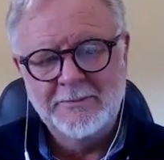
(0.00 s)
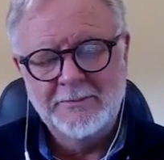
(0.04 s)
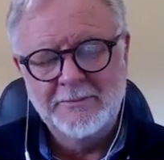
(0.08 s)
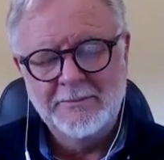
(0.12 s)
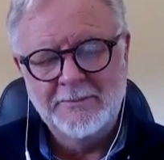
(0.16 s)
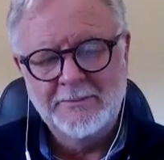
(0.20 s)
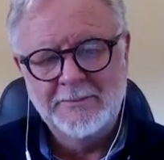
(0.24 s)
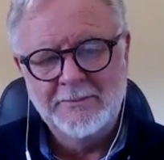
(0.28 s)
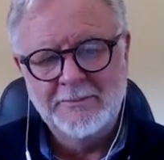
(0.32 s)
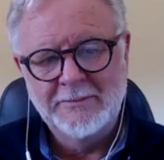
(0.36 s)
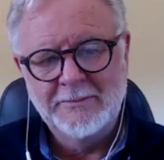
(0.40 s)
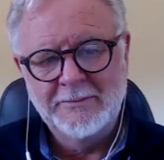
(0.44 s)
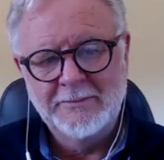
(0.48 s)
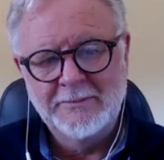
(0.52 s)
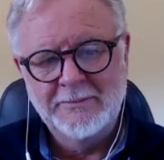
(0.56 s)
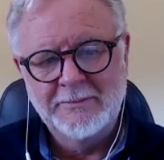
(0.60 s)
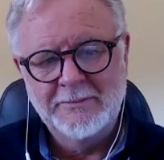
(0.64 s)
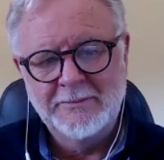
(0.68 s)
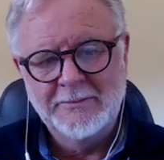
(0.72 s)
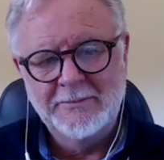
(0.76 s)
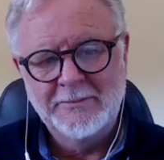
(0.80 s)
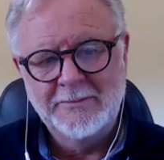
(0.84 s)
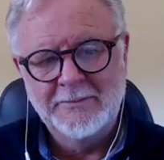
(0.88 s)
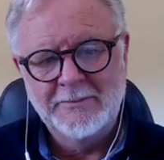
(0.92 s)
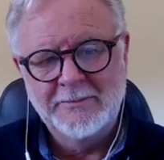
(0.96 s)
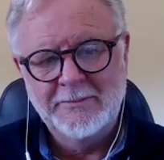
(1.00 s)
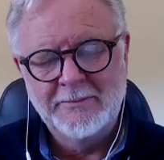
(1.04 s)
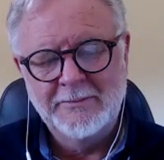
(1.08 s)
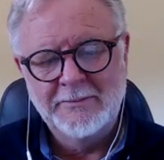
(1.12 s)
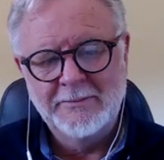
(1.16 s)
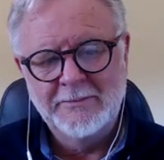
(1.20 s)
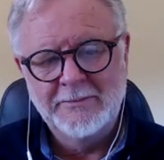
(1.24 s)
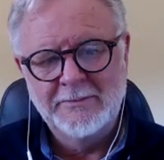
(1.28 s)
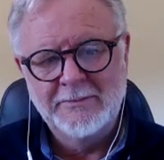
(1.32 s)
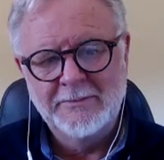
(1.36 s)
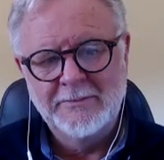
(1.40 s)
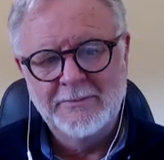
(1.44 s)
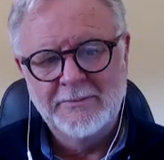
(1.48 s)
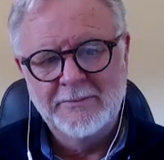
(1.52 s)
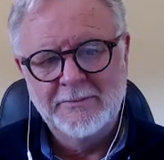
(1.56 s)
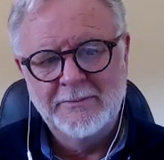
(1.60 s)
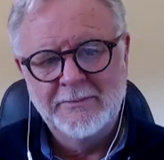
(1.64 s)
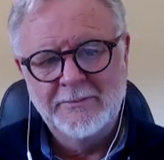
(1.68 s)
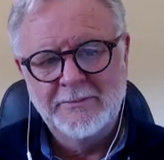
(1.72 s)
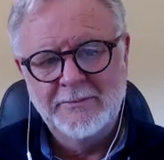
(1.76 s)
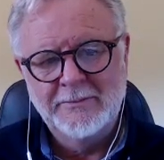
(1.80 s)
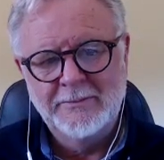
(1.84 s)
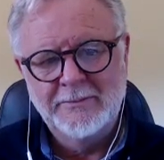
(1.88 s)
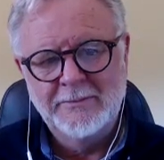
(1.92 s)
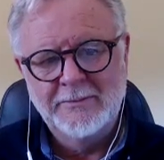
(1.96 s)

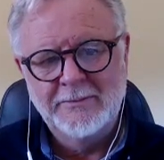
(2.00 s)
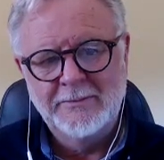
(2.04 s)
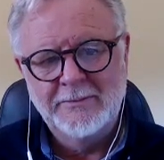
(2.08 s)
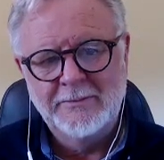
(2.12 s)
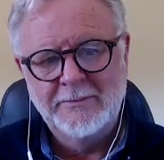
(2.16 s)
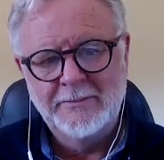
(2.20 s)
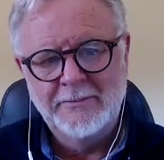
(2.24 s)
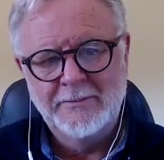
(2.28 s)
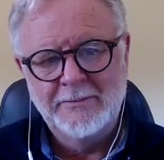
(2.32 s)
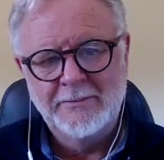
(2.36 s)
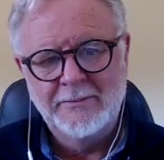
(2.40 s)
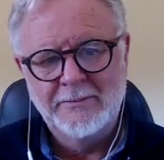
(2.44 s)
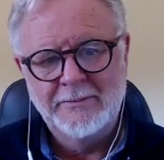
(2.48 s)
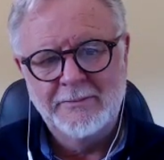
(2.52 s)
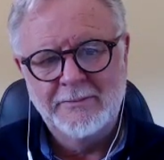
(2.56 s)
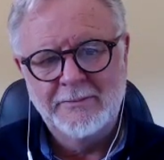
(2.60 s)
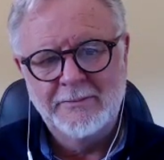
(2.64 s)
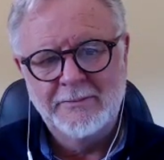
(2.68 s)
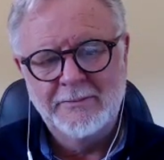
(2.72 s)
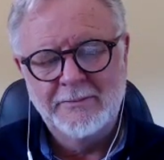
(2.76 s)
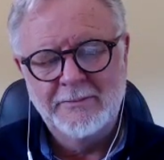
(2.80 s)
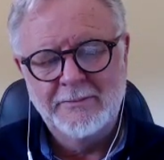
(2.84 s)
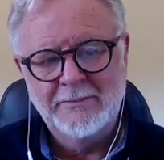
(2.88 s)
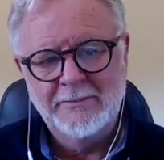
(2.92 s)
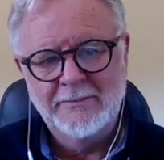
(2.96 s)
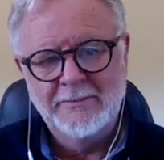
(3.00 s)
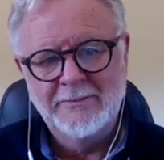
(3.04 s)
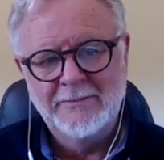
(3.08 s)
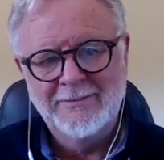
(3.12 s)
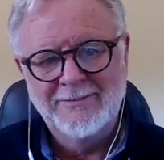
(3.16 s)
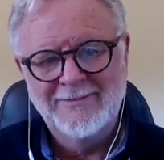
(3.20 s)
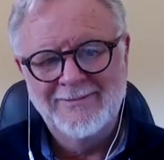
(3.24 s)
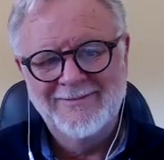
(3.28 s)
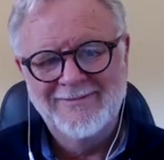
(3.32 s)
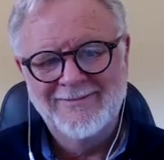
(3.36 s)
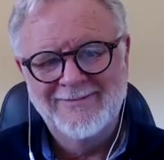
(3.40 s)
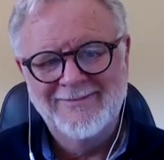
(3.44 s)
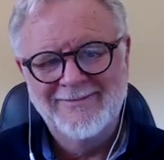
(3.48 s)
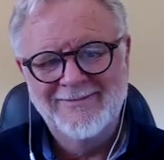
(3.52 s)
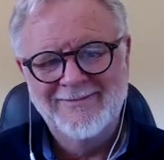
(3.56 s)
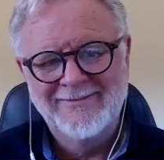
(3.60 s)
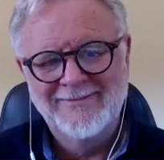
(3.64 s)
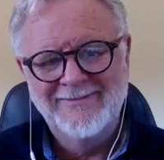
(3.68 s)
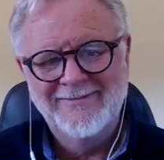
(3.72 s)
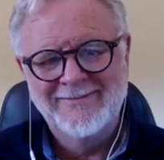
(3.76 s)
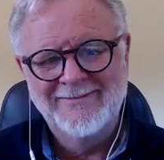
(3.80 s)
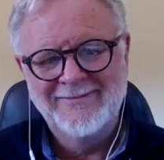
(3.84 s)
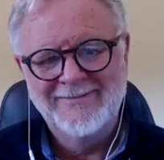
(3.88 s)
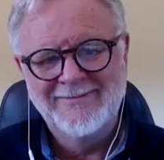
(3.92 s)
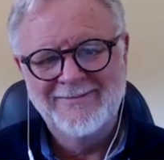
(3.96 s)

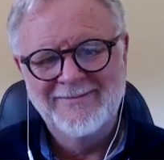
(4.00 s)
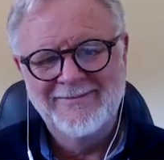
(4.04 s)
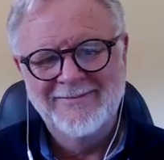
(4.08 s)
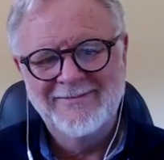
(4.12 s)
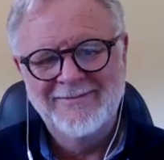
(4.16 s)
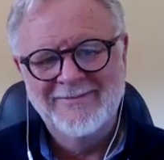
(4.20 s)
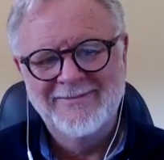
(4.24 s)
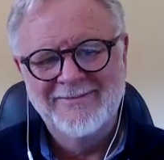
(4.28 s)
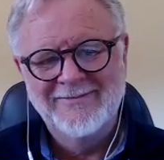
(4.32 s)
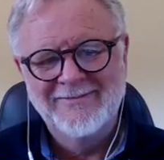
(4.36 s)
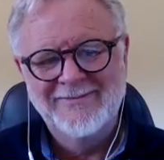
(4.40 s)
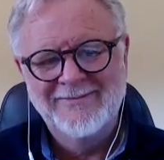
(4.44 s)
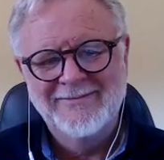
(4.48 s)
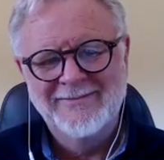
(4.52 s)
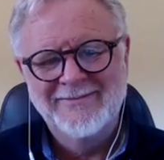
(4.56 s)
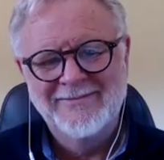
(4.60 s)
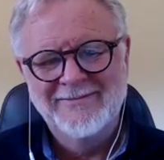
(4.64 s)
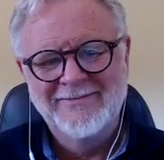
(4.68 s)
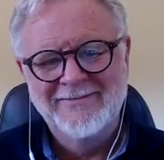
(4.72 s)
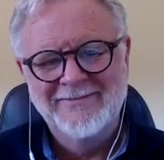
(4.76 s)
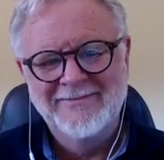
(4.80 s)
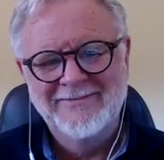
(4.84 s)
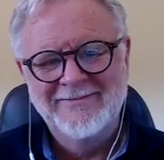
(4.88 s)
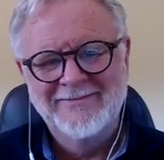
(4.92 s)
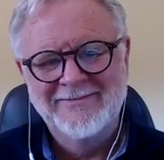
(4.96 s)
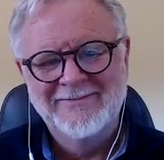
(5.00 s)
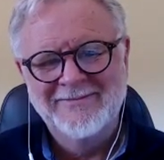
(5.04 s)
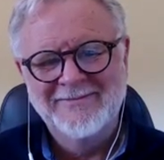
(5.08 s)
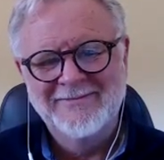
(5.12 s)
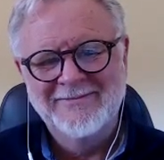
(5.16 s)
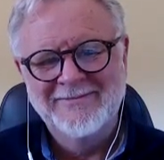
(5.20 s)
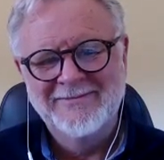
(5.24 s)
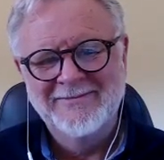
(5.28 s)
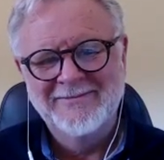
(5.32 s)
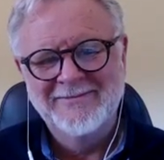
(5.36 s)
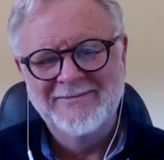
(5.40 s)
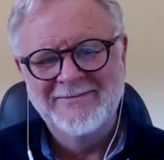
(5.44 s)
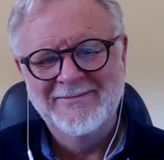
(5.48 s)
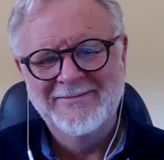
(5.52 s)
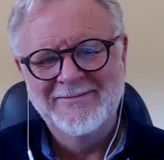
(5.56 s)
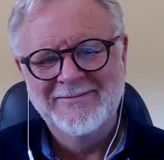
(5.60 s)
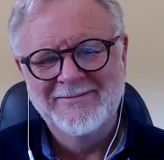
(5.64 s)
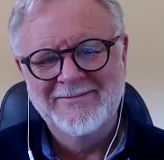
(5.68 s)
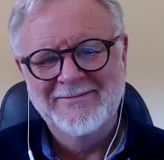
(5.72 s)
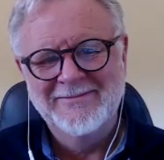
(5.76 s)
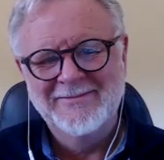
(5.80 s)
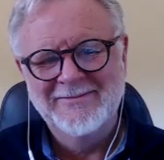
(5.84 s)
(not speaking)